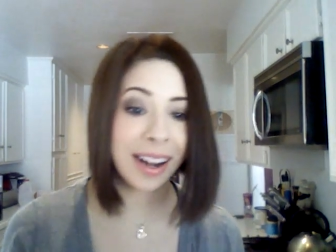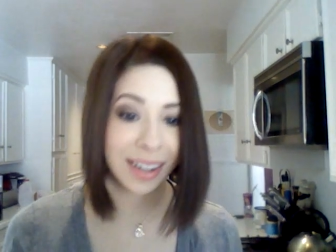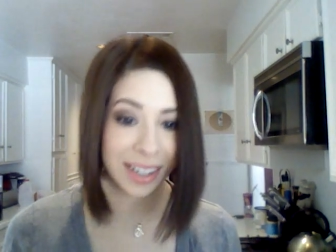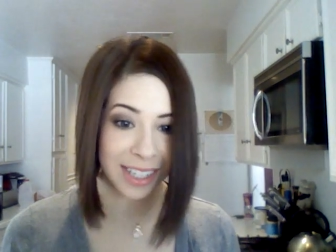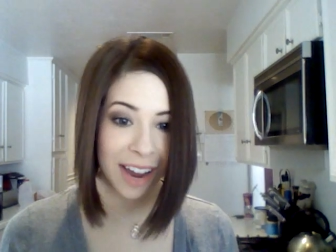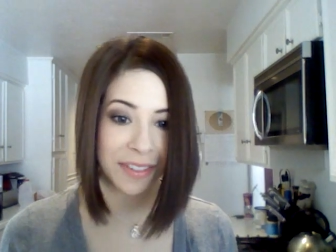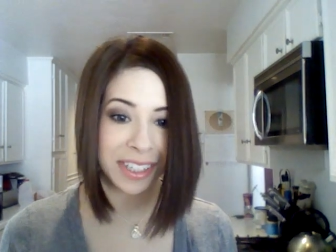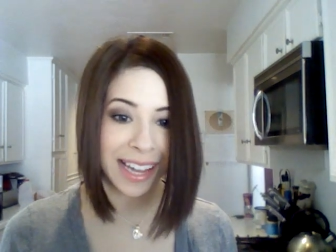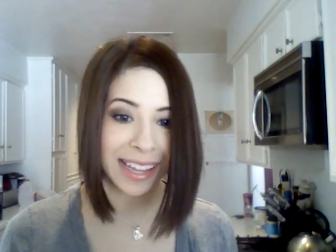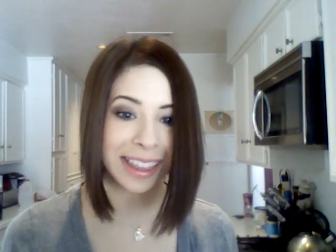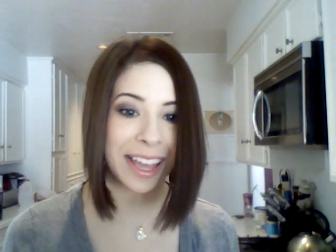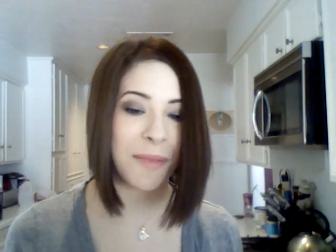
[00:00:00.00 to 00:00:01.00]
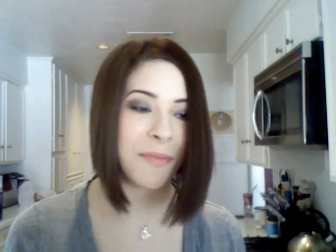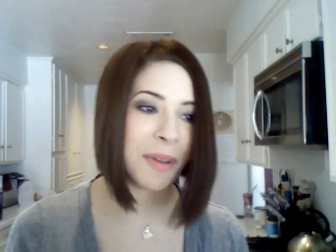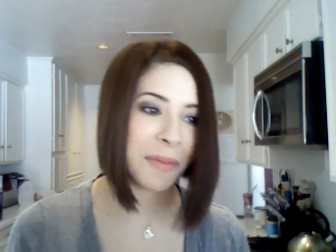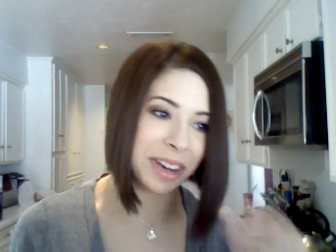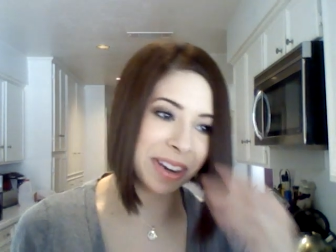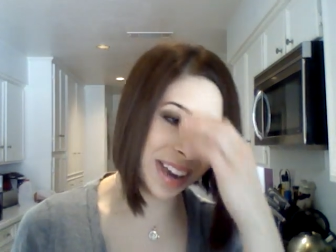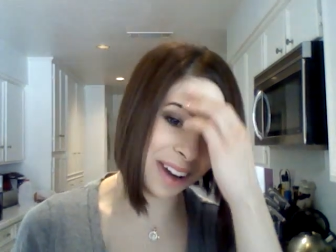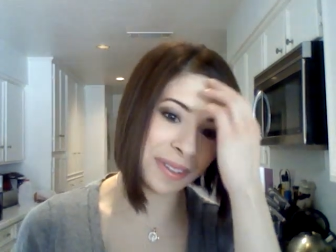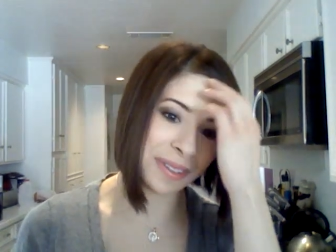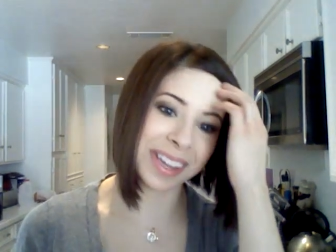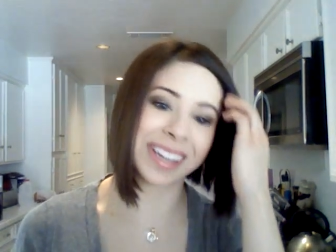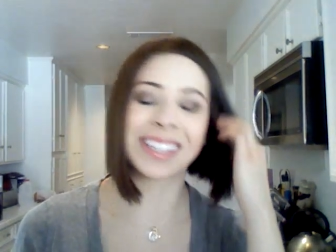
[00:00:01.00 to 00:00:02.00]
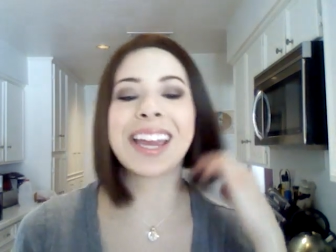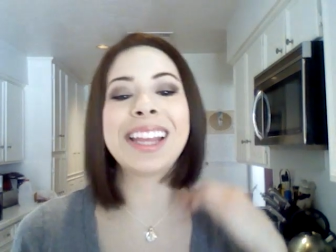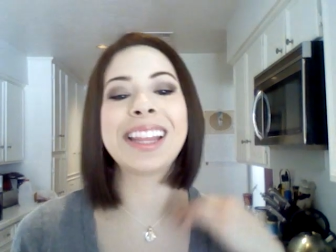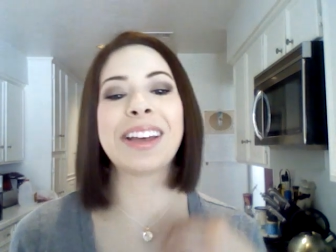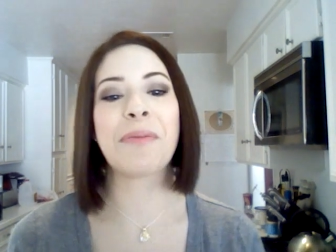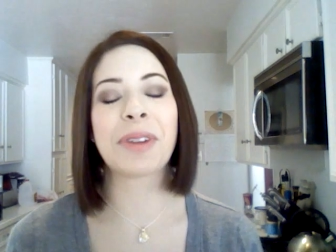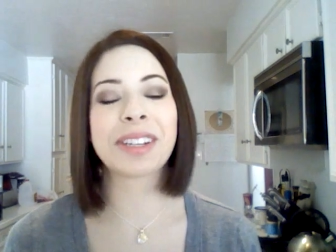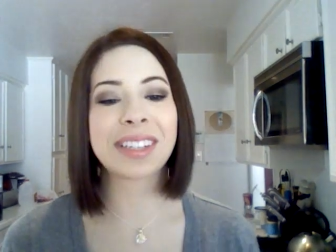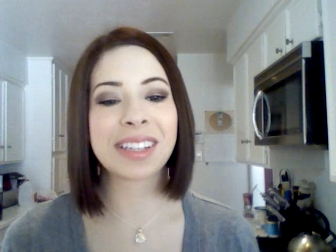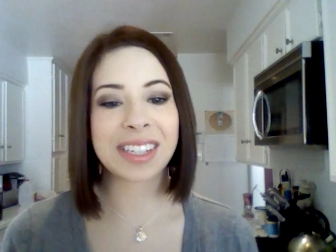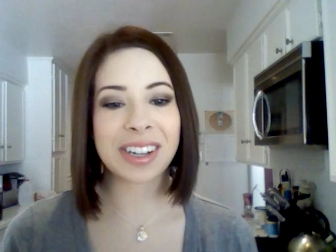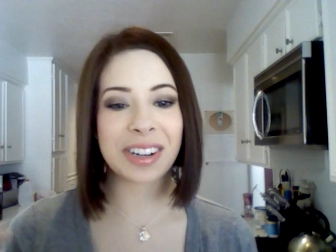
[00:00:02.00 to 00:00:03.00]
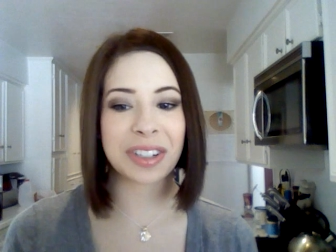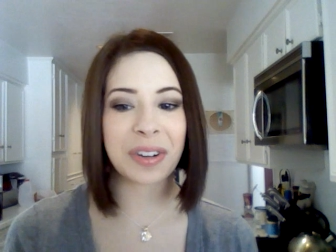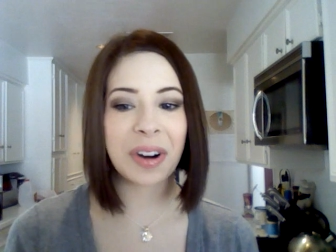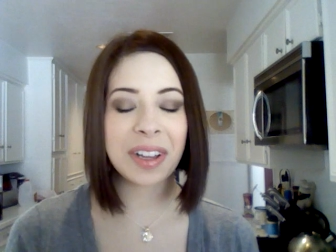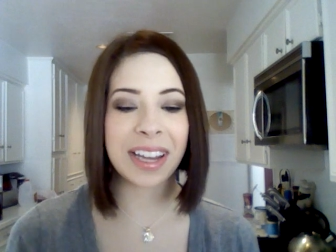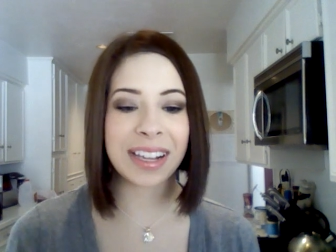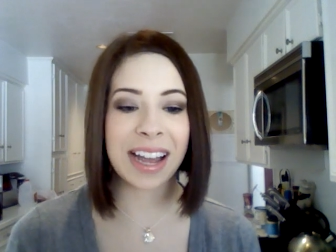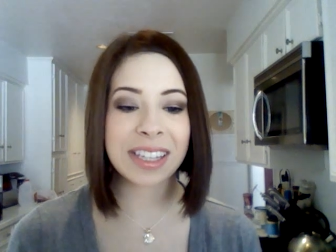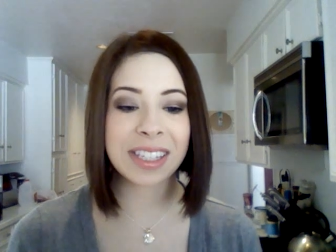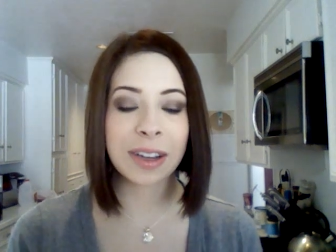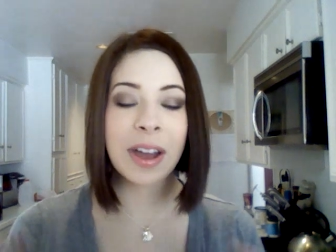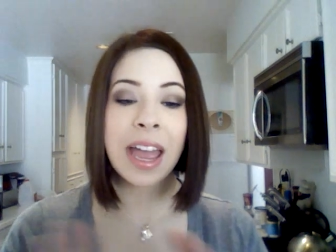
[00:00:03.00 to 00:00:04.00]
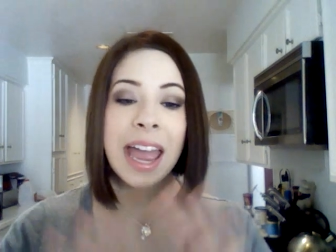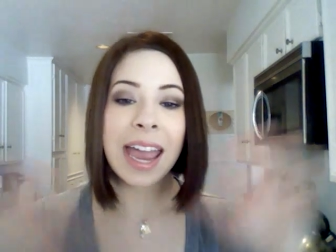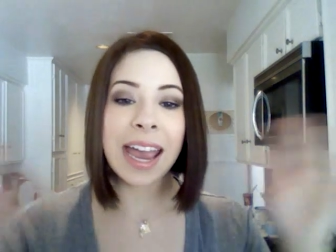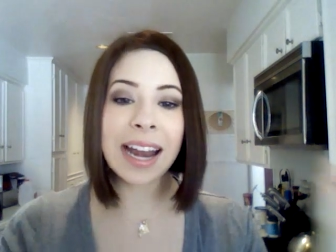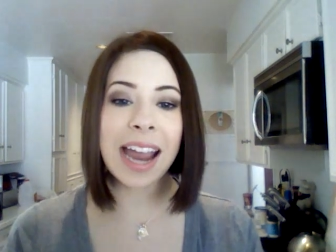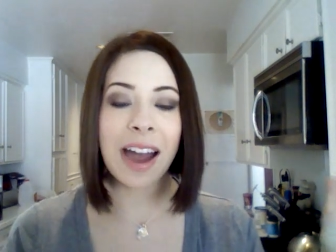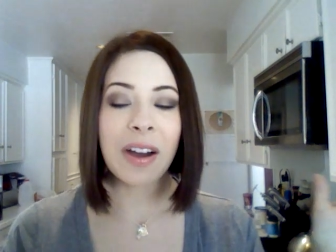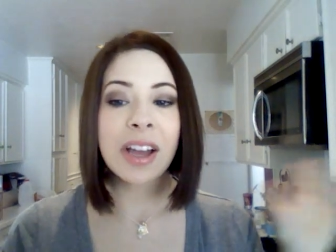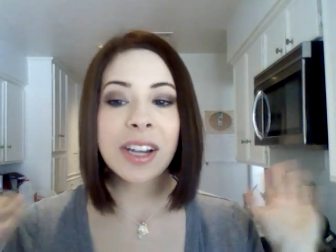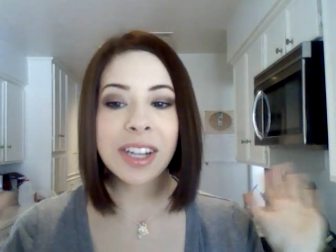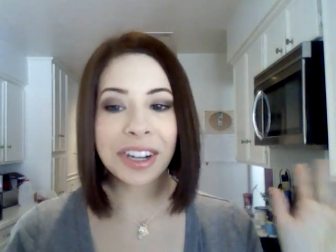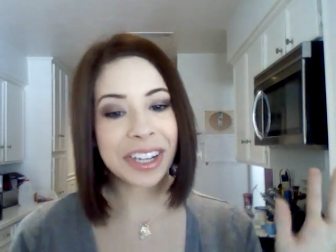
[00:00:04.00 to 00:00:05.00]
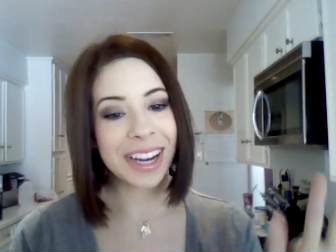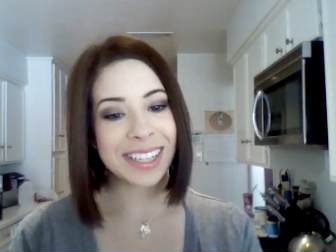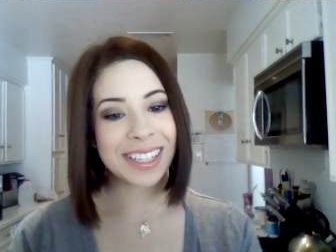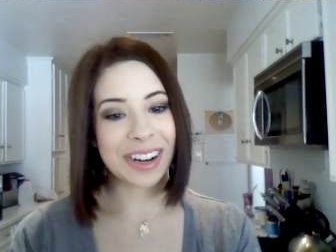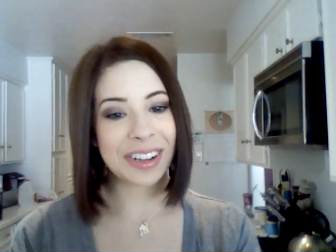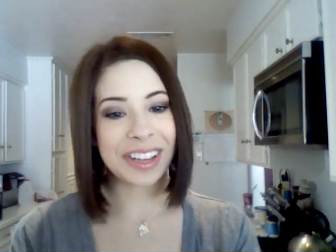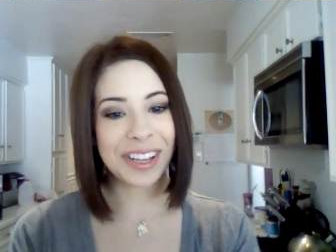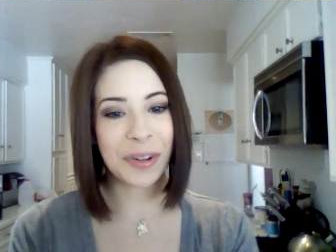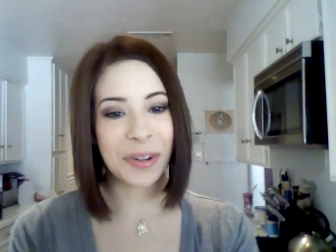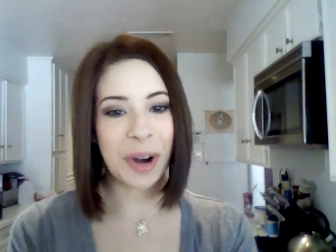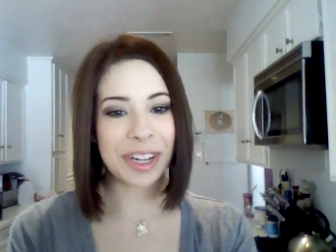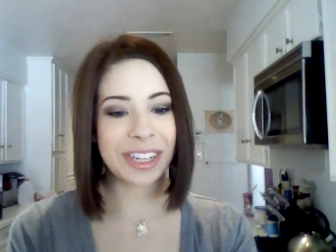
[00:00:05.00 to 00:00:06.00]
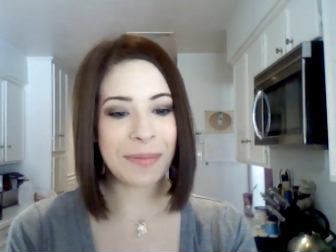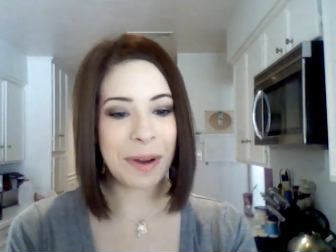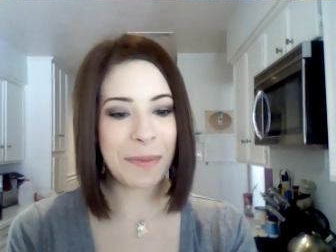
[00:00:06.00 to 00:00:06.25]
kind of just have to let them. I mean, you can't really contain them once they start to crawl like that. So anyhow, talk to you guys later. Thanks for watching.